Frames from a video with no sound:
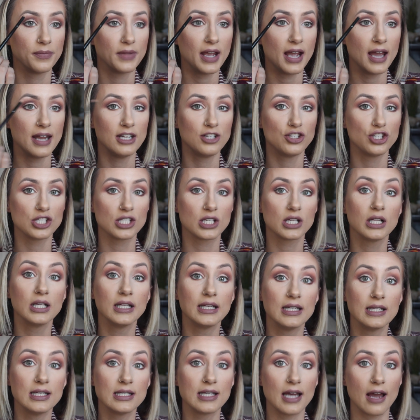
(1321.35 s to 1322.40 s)
And it just
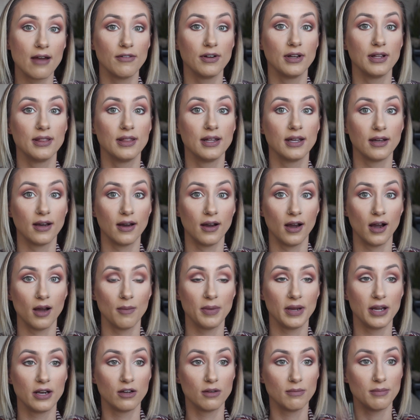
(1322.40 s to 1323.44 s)
cleans everything
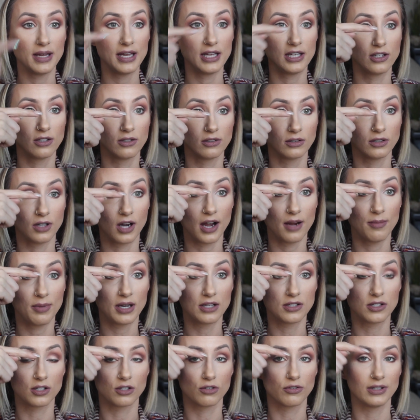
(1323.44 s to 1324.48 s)
up. It'll make your
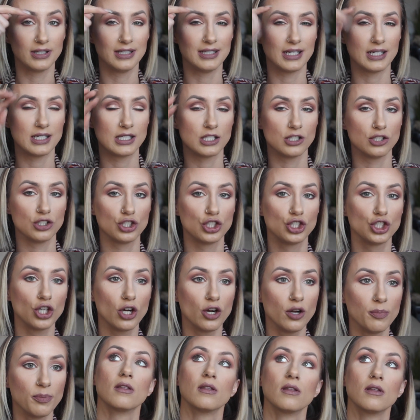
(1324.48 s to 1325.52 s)
eyebrows look really nice and
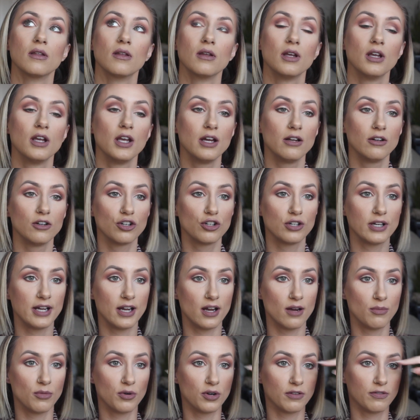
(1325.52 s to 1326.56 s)
sharp. It'll create
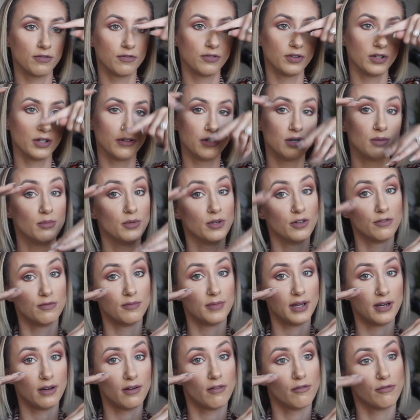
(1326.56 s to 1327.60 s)
a more fluid
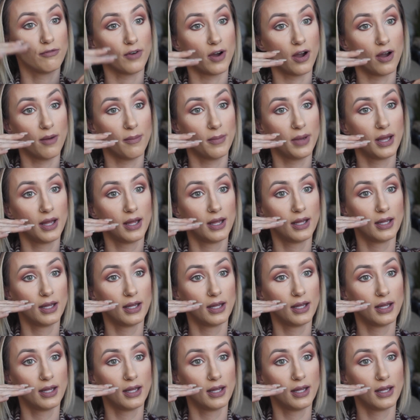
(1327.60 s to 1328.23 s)
movement from